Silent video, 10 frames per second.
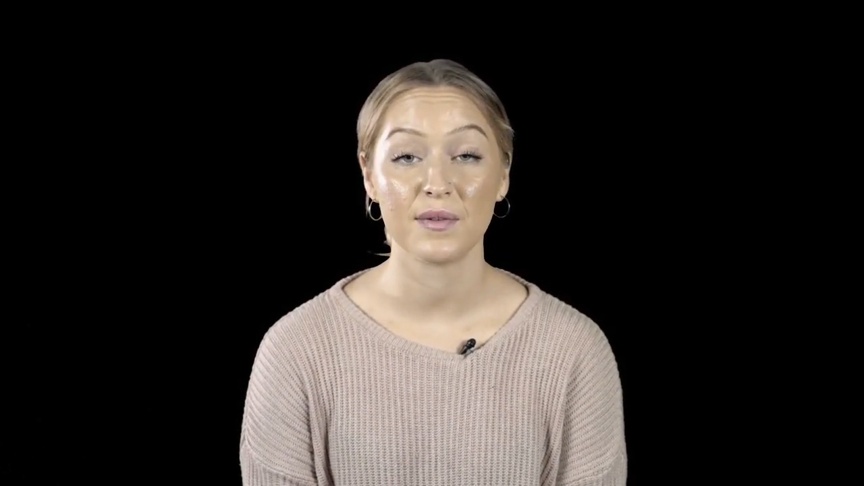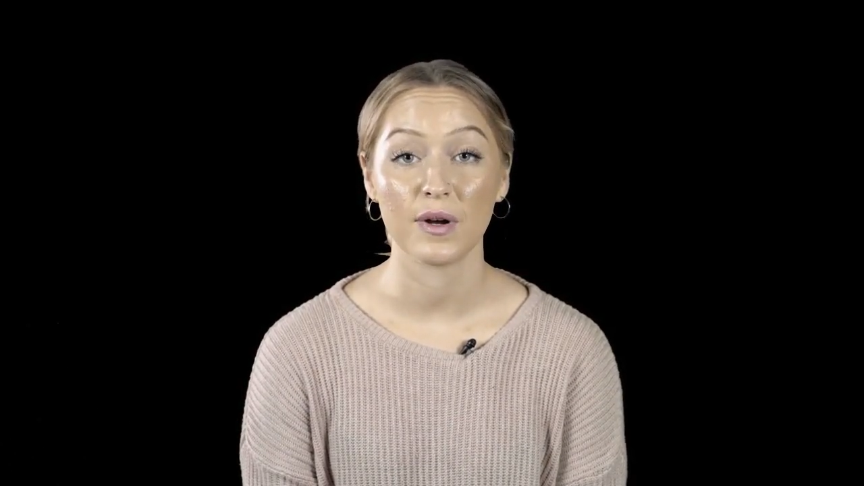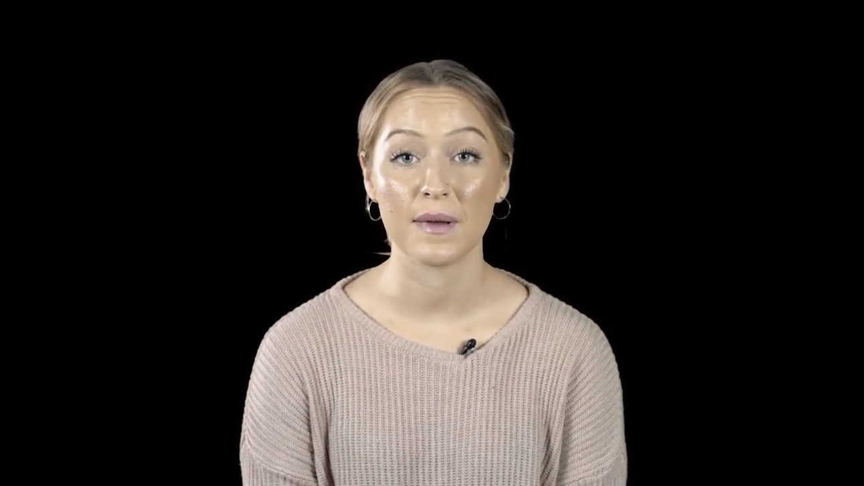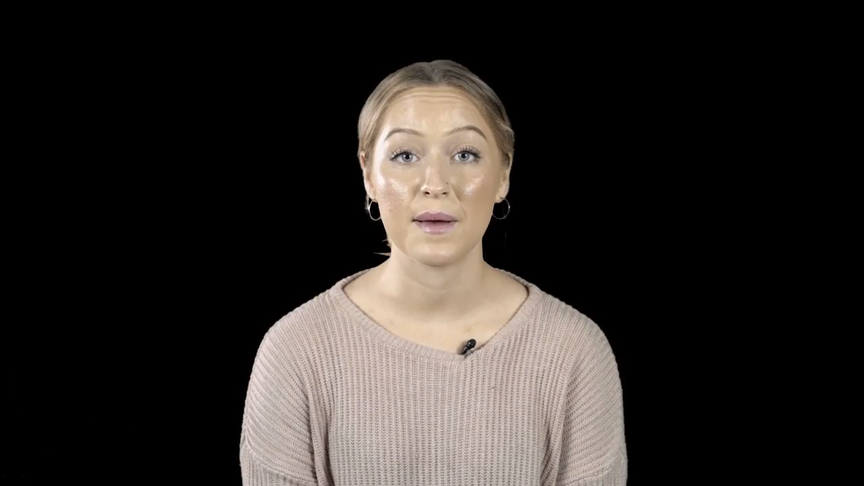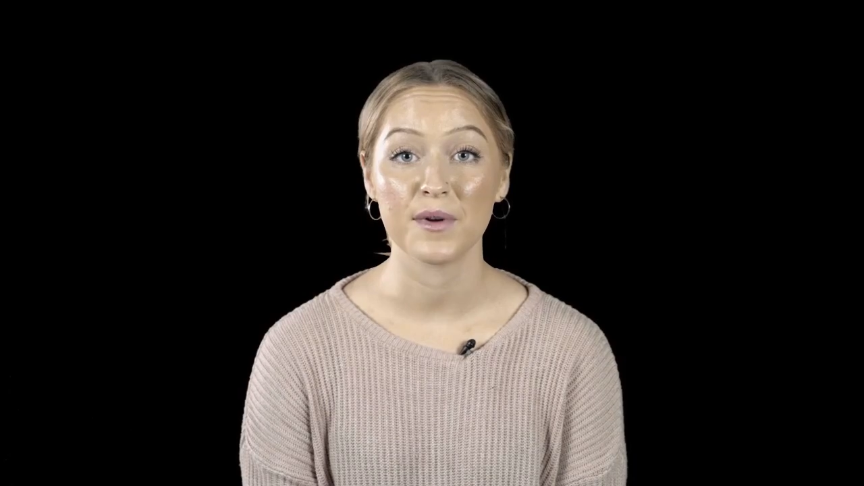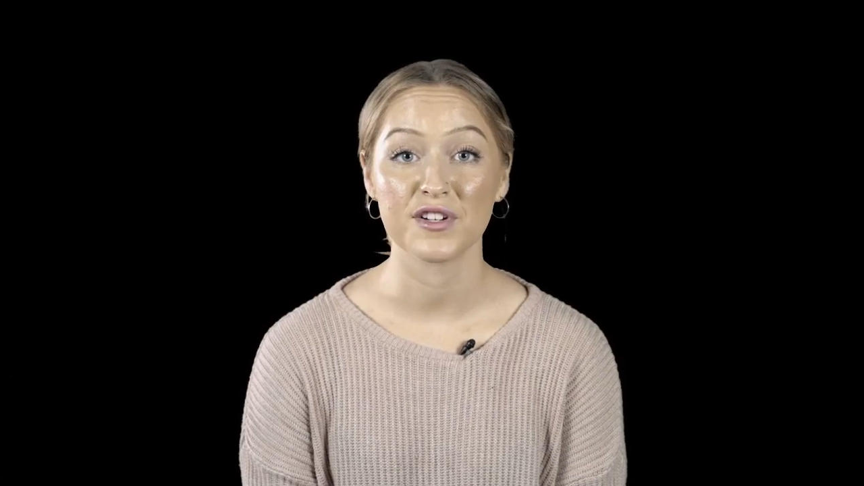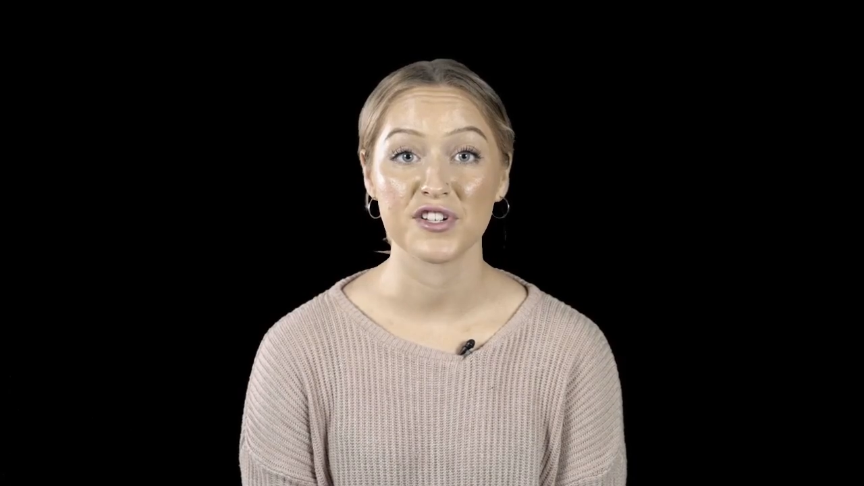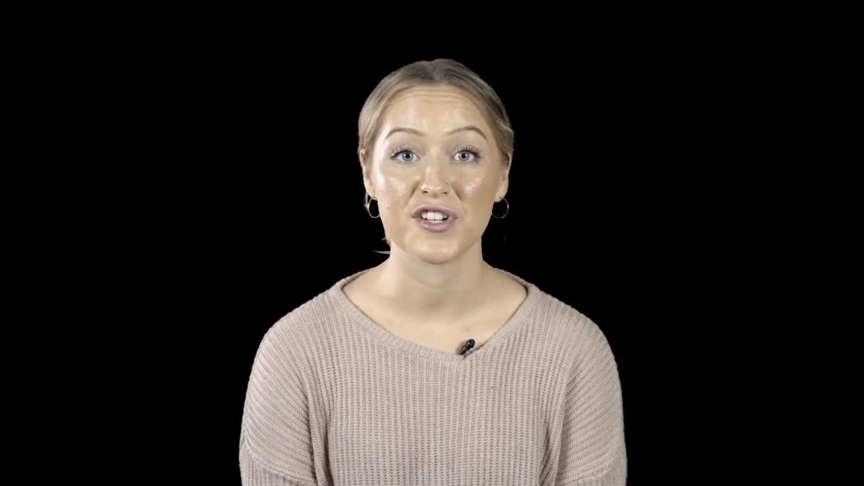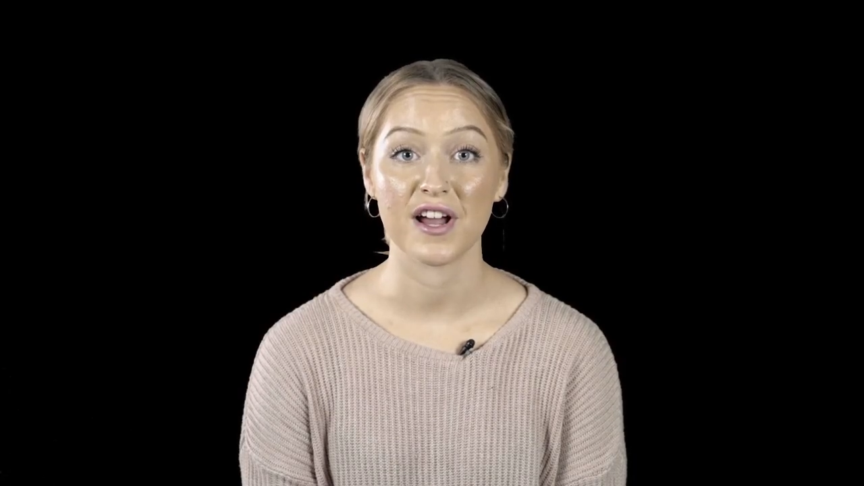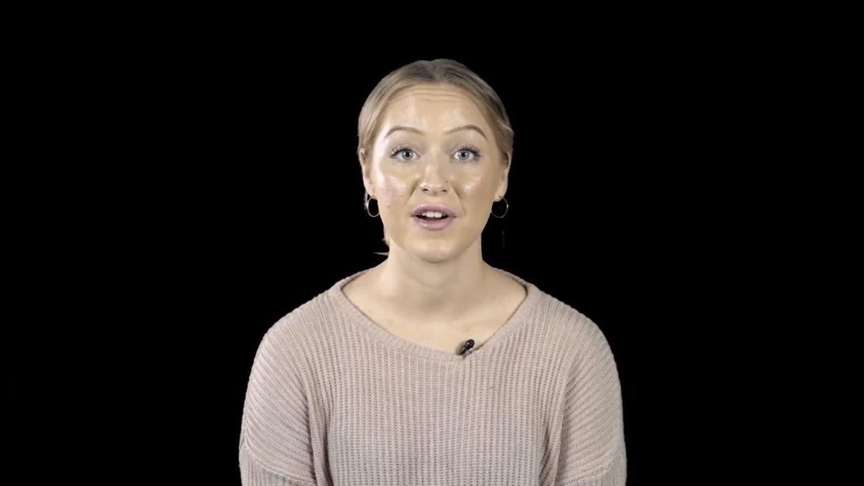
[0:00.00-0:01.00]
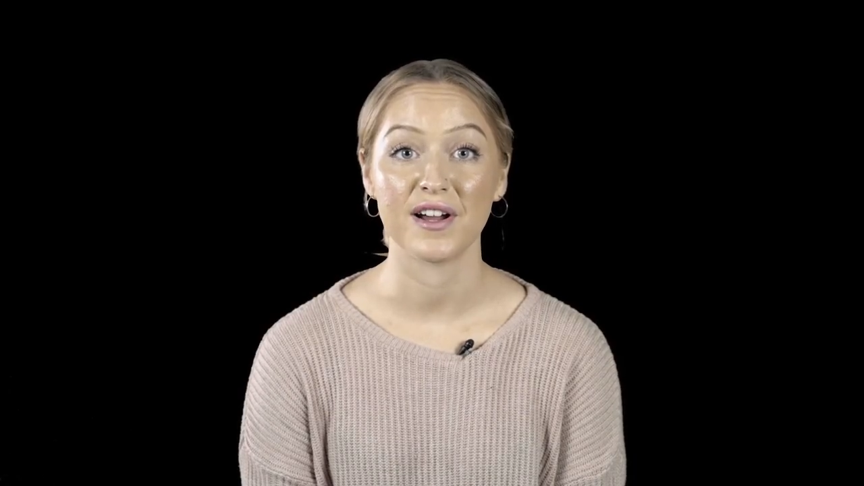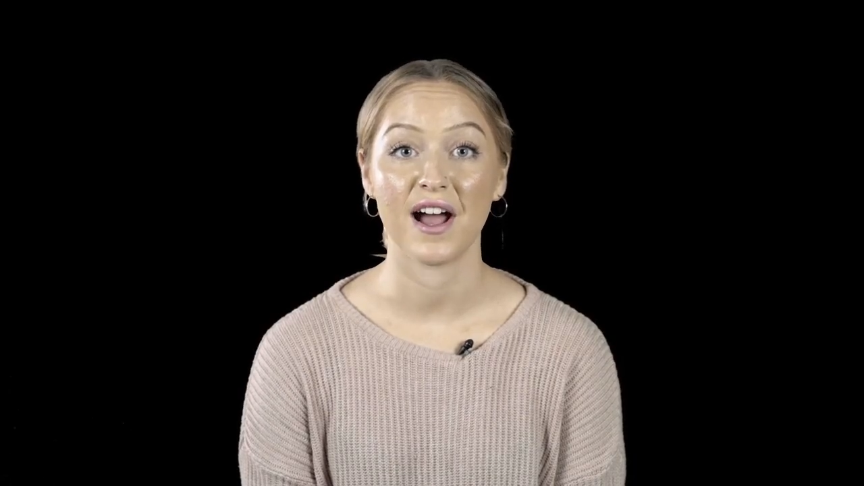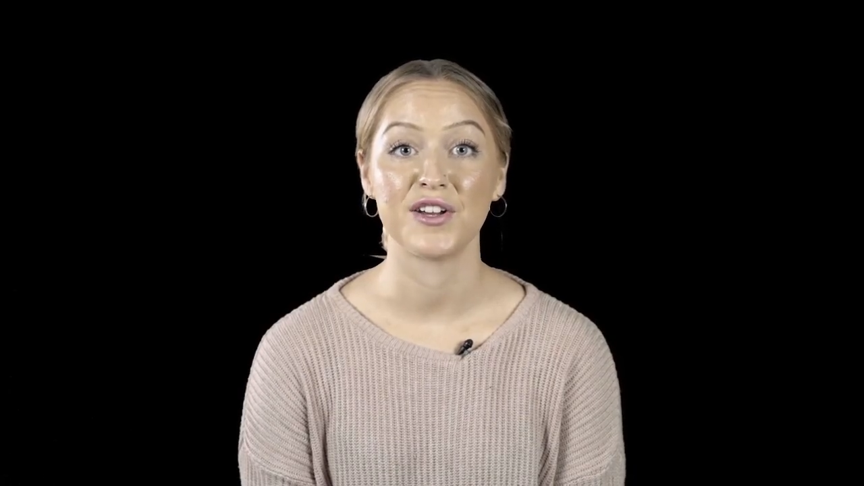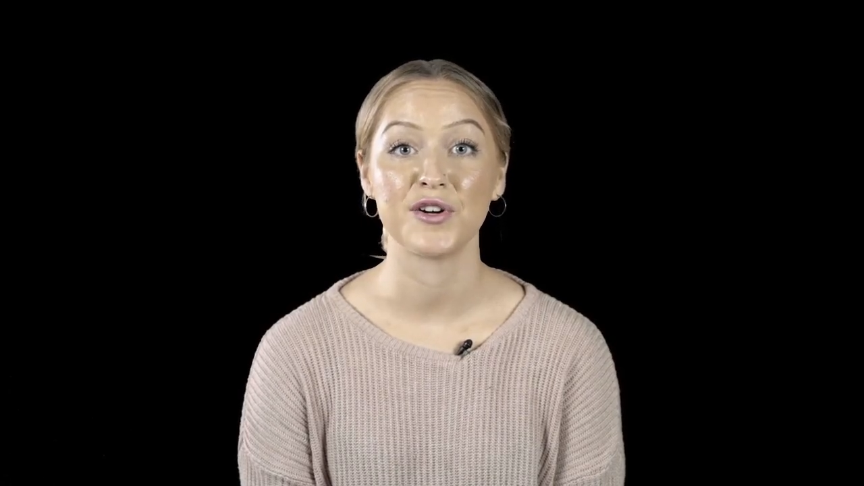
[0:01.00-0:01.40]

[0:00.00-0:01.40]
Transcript: Remember to turn on